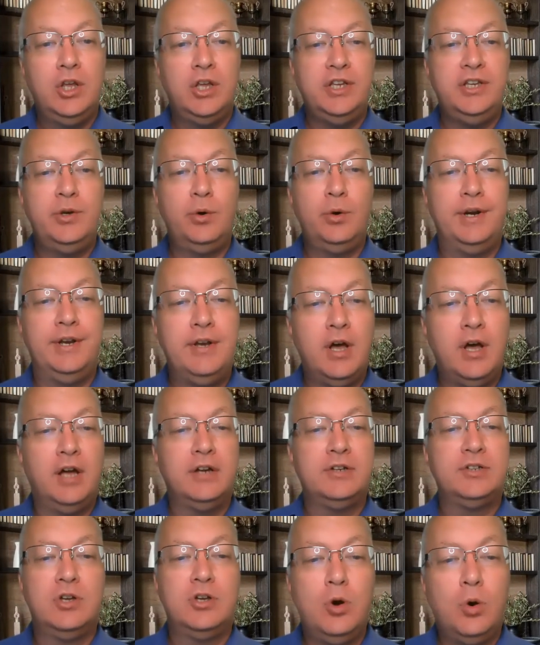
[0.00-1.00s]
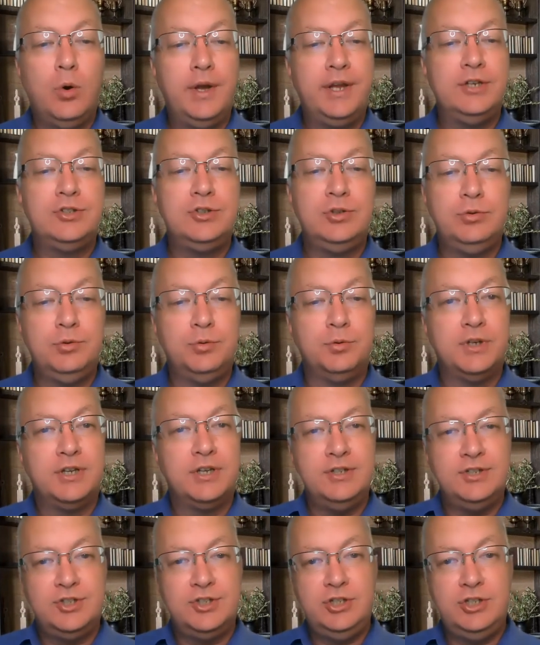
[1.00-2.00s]
You're not going to
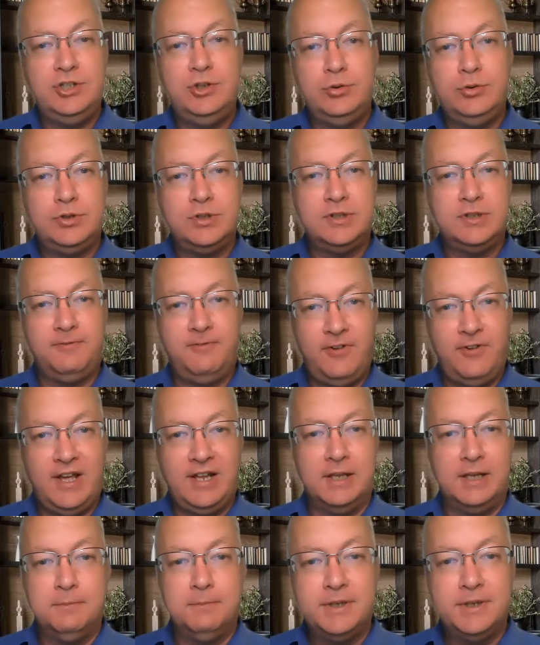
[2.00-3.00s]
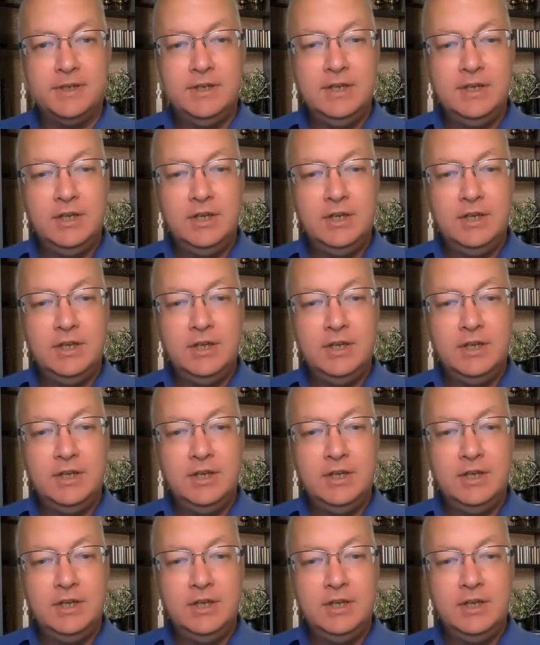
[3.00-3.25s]
continue to develop,